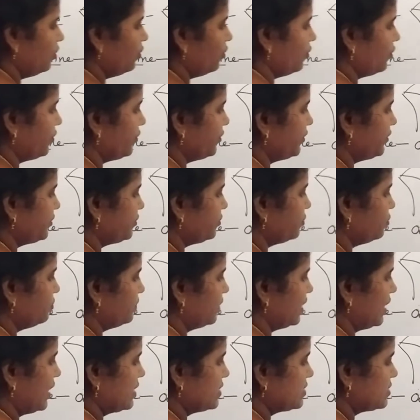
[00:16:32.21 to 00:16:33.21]

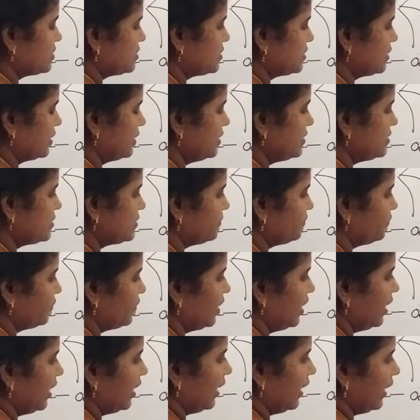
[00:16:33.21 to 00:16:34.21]
Odontoblast cells,
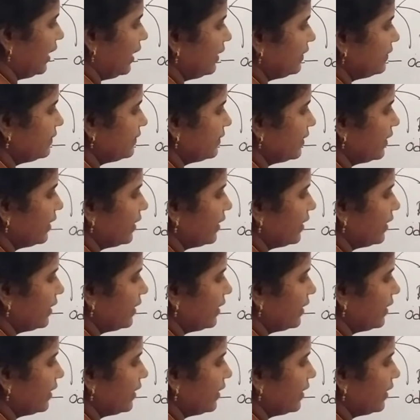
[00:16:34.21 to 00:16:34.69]
and